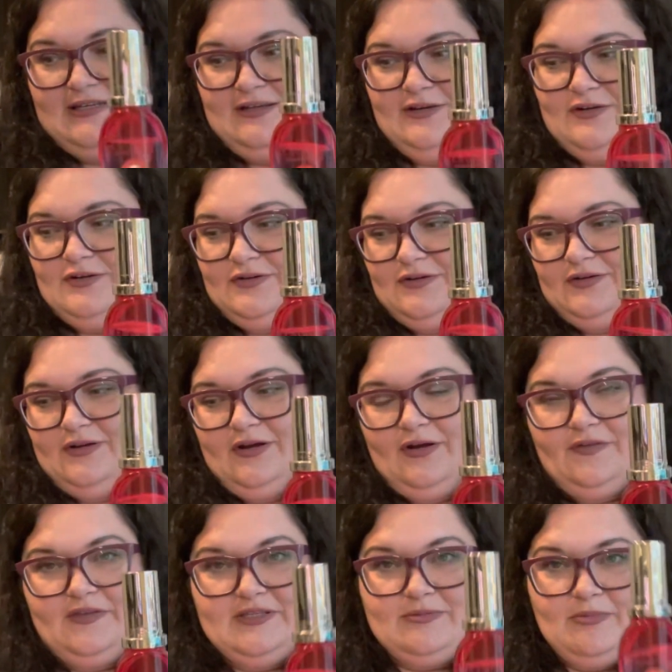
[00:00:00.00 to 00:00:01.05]
here are
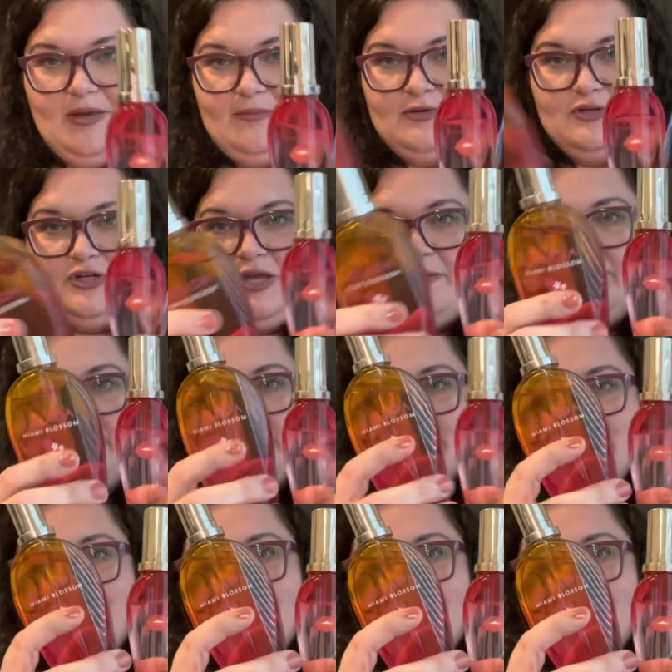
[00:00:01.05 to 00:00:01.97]
these Mama Jammas.